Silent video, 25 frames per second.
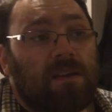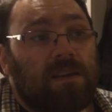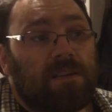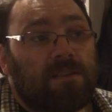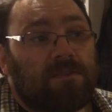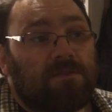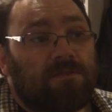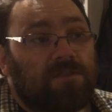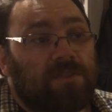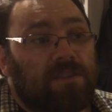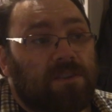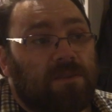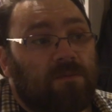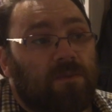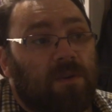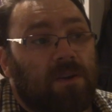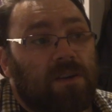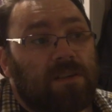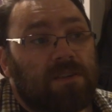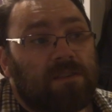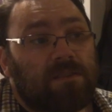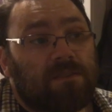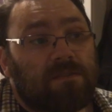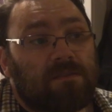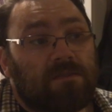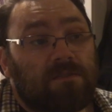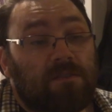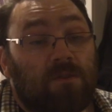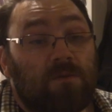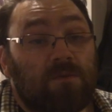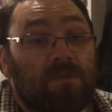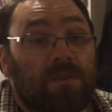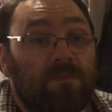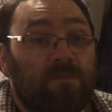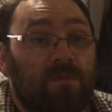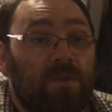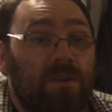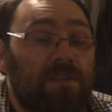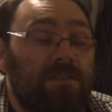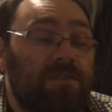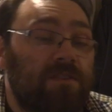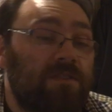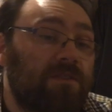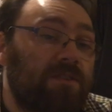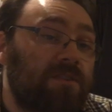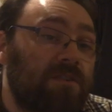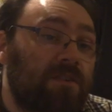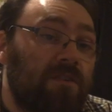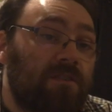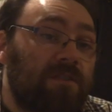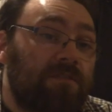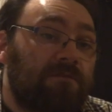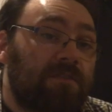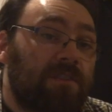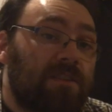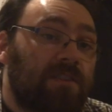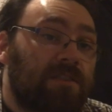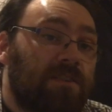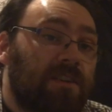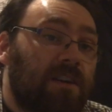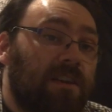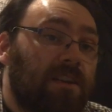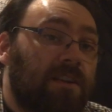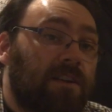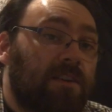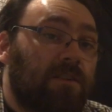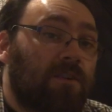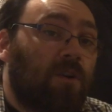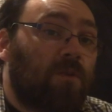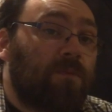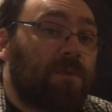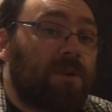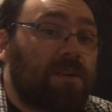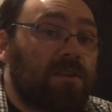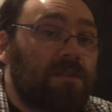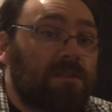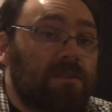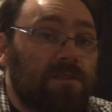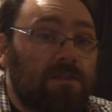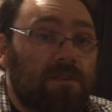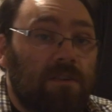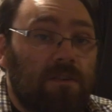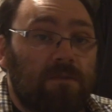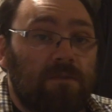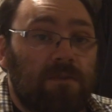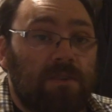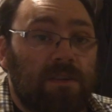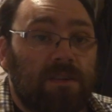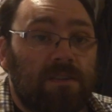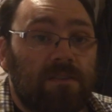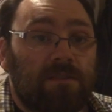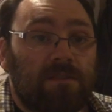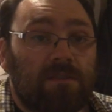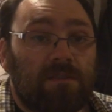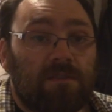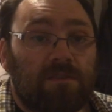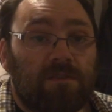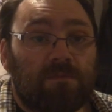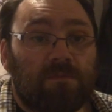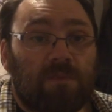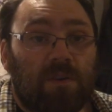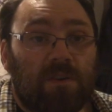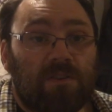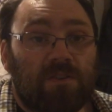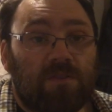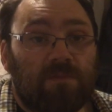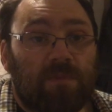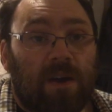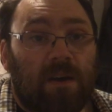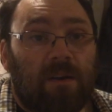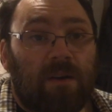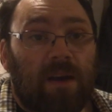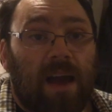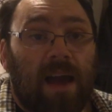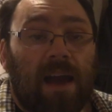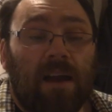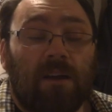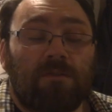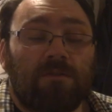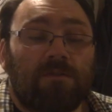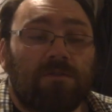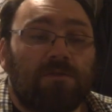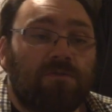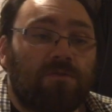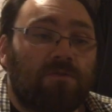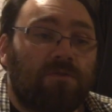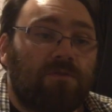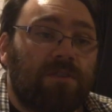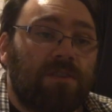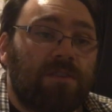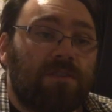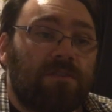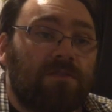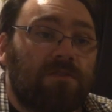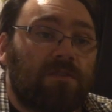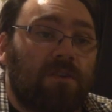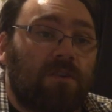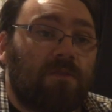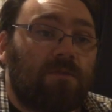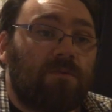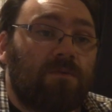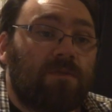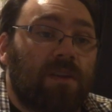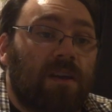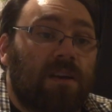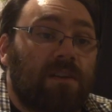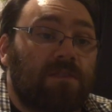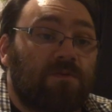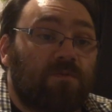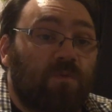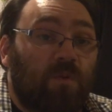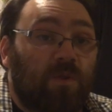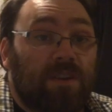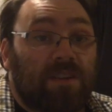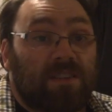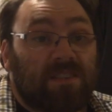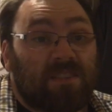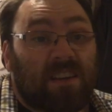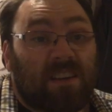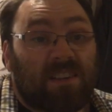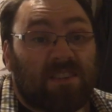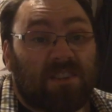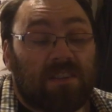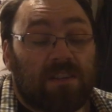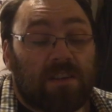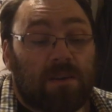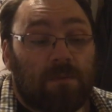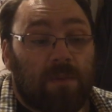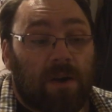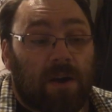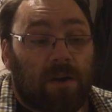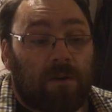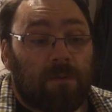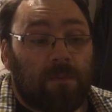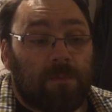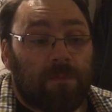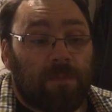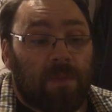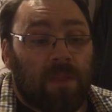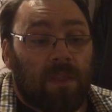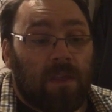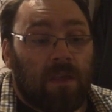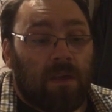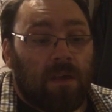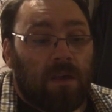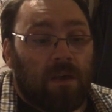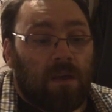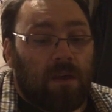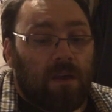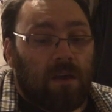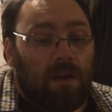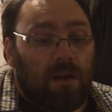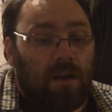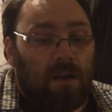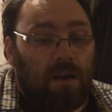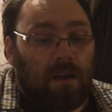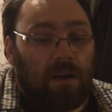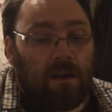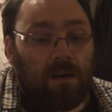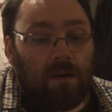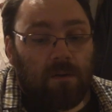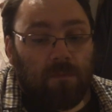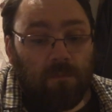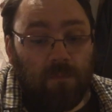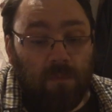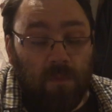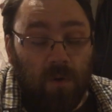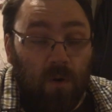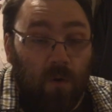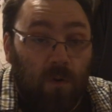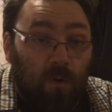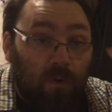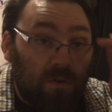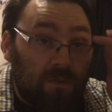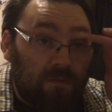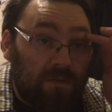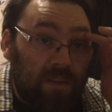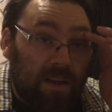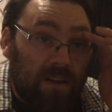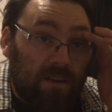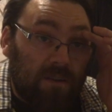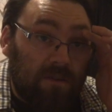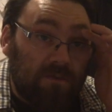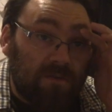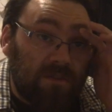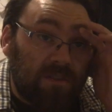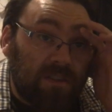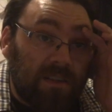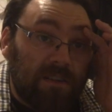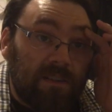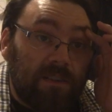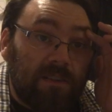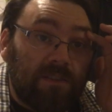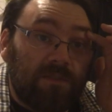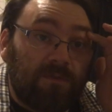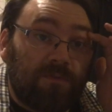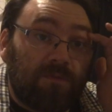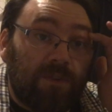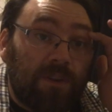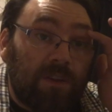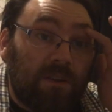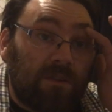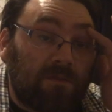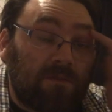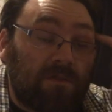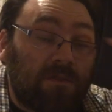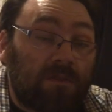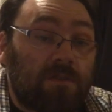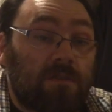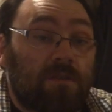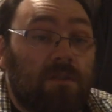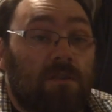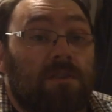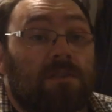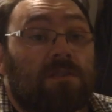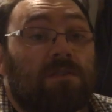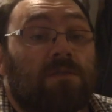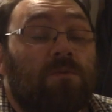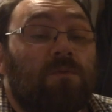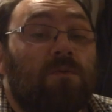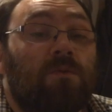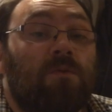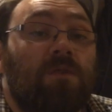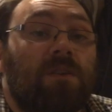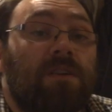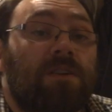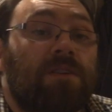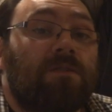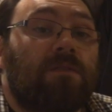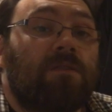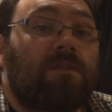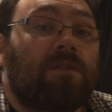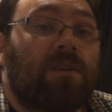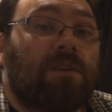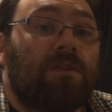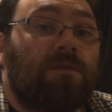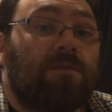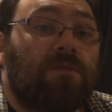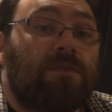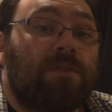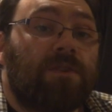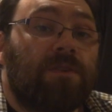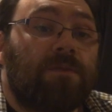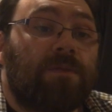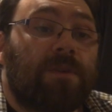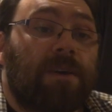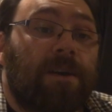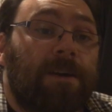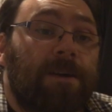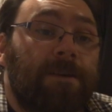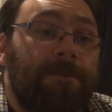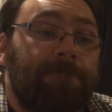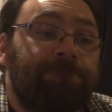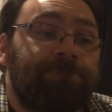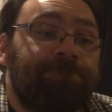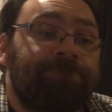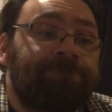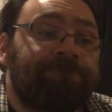interesting ways, told in ways that you can only really tell in comics. So it's as much about how the story is told as what it's actually about. Um, all of that content is free on slice quarterly dot co dot U K,